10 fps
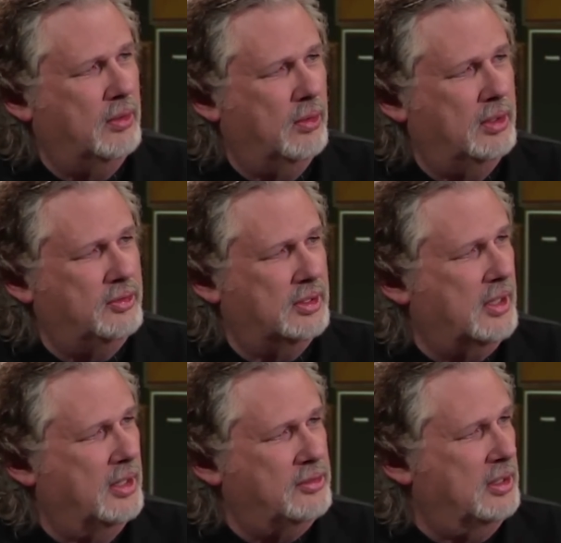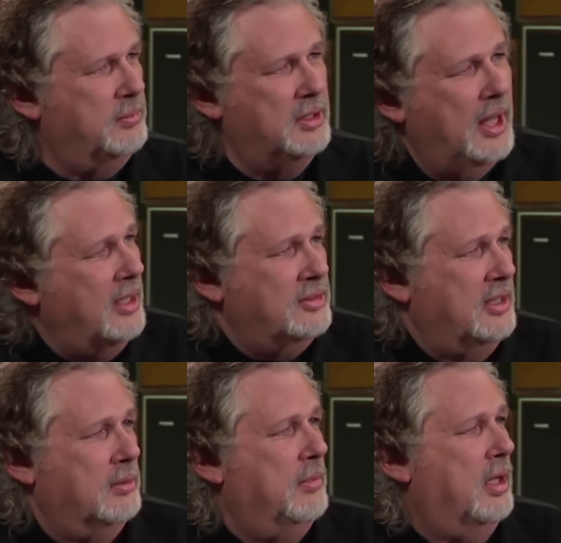Or is the concept to not
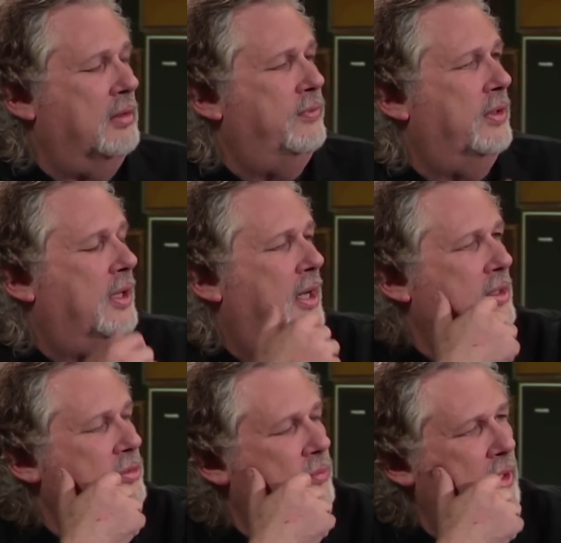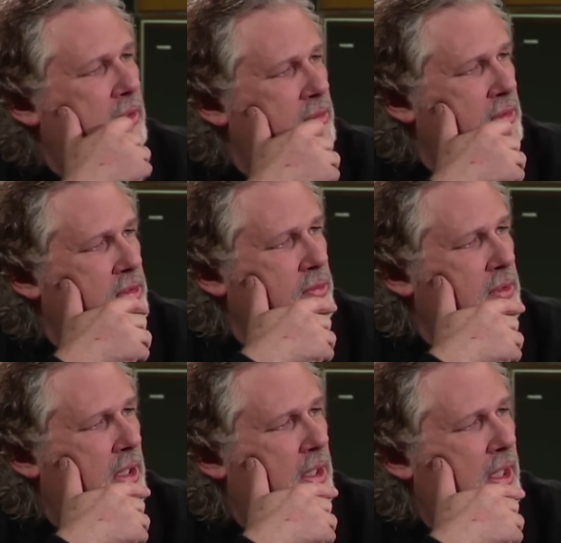sound modern for a lot of these records that you
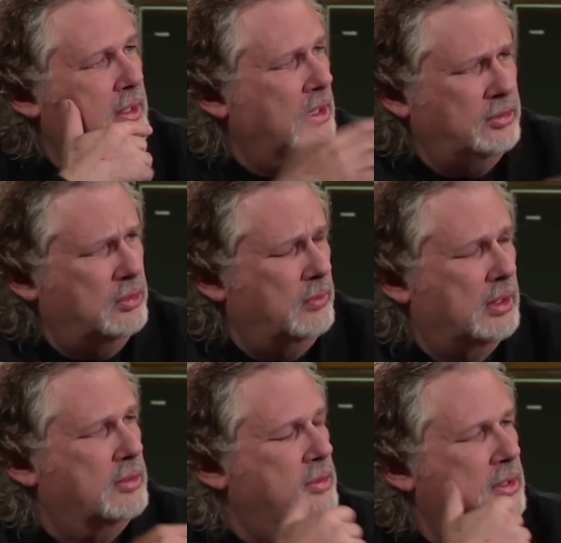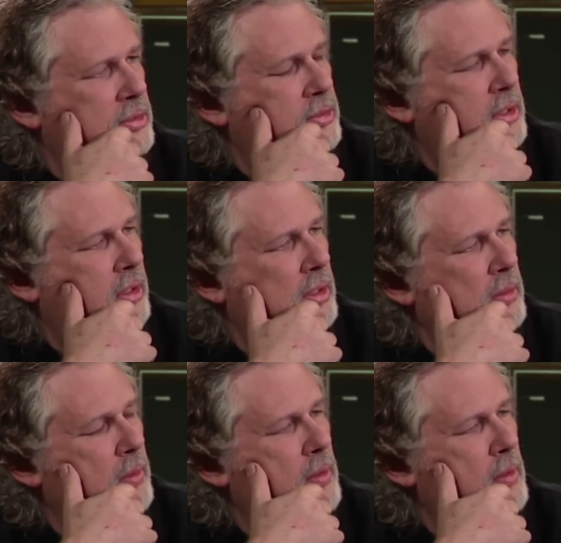and I like? Not your records necessarily.